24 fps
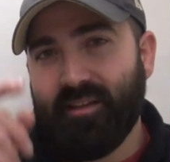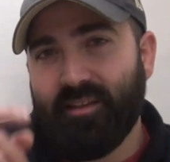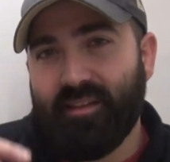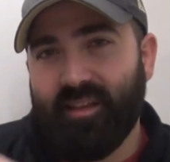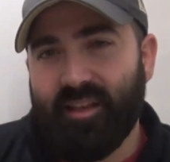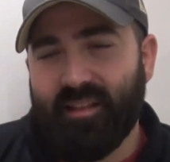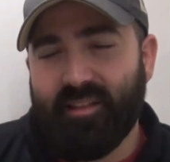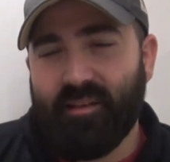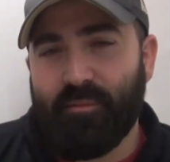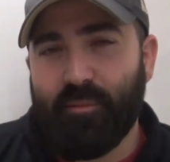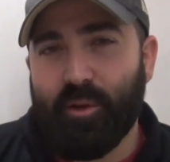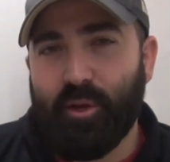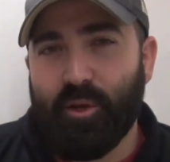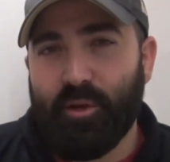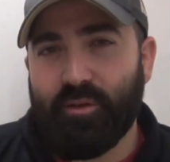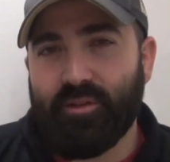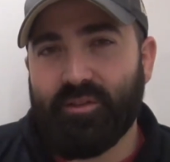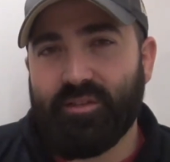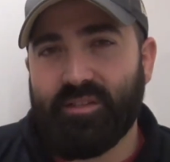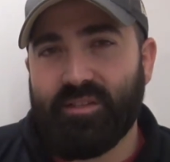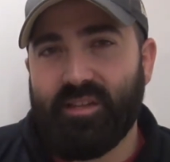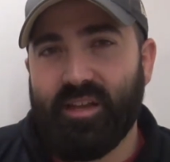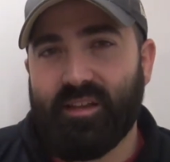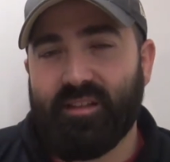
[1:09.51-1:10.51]
Get them a good
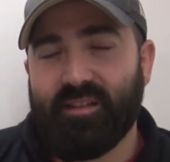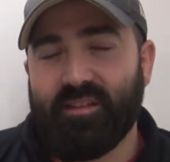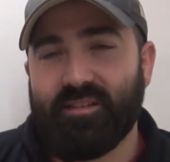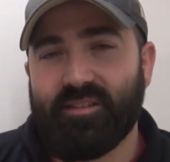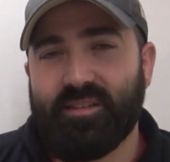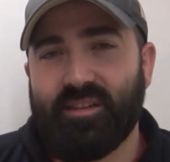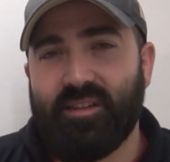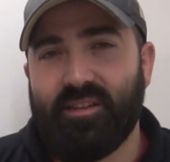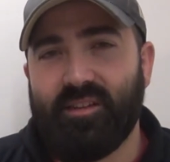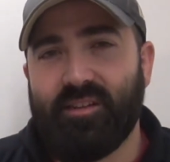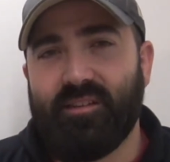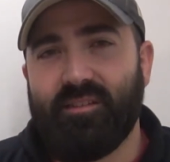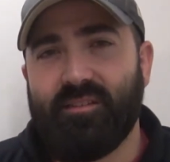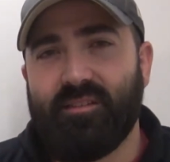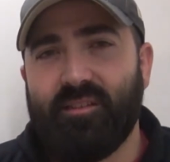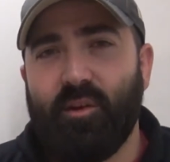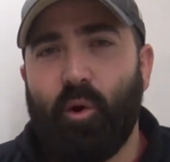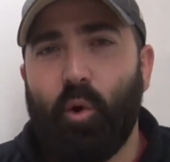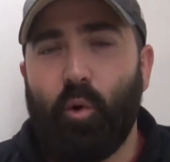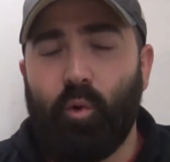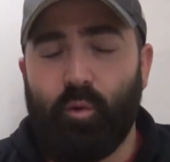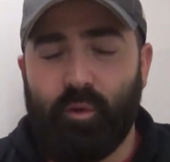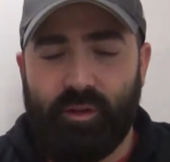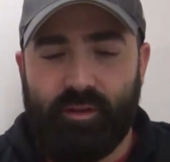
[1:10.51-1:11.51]
stick that's going to
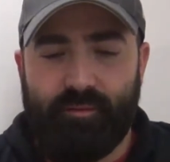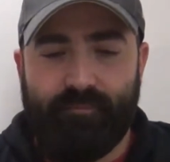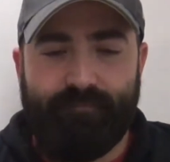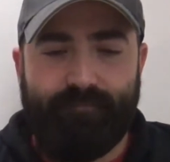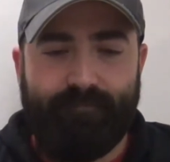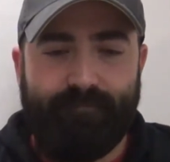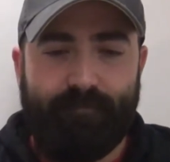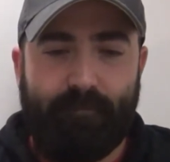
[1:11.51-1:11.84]
hold it.